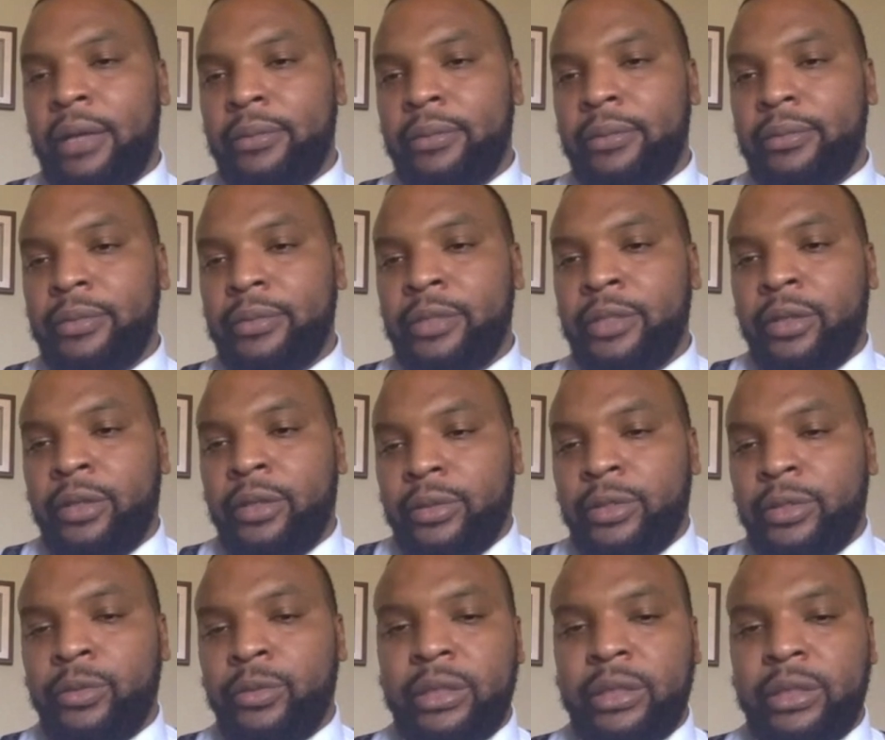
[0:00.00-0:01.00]
You
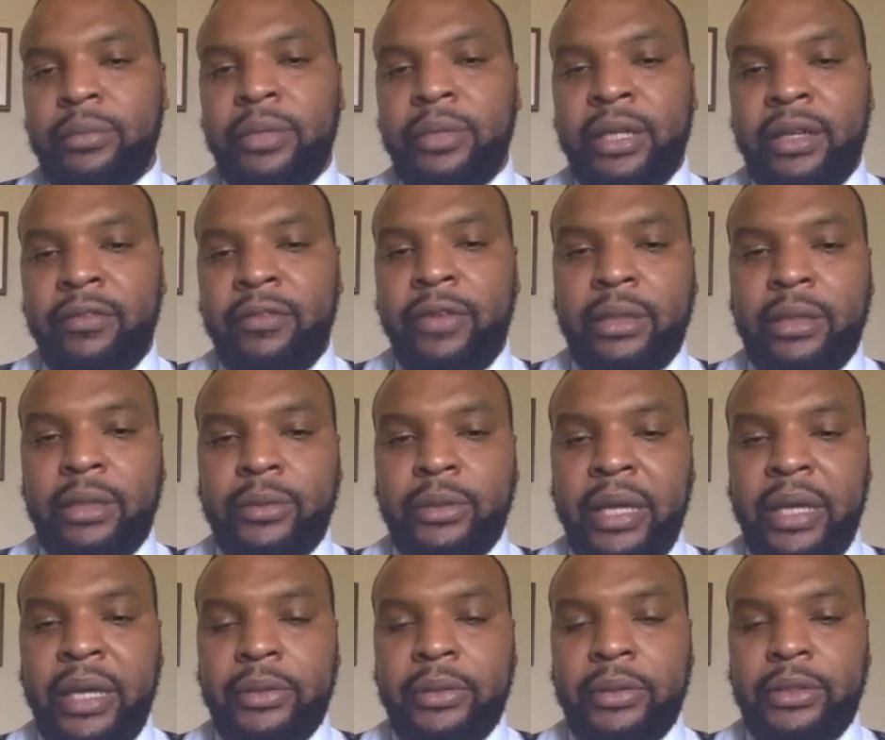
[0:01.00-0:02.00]
want the money available to
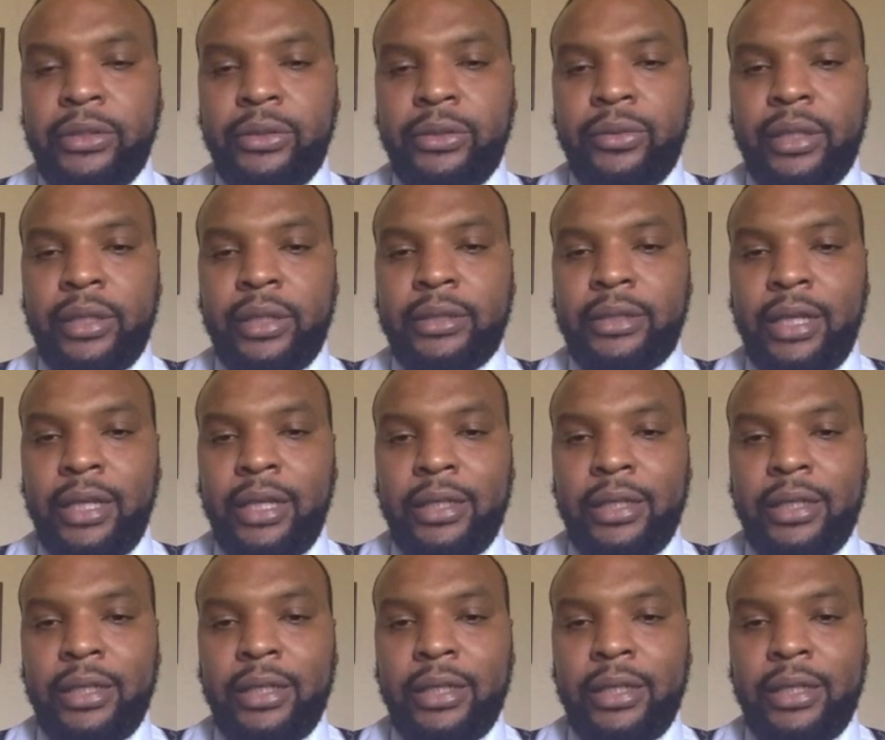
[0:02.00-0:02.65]
be able to do things like